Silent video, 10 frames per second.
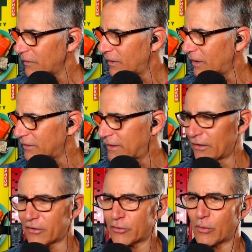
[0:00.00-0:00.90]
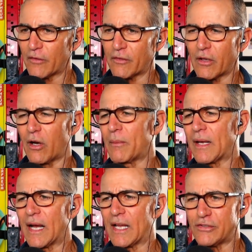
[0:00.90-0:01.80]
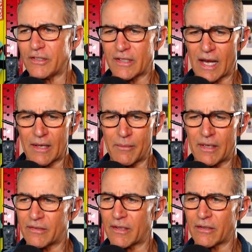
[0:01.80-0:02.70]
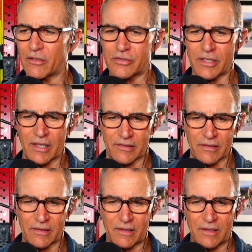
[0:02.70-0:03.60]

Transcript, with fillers: uh, Taylor Swift, and oh my gosh, she's got it made. It's like, no, she doesn't.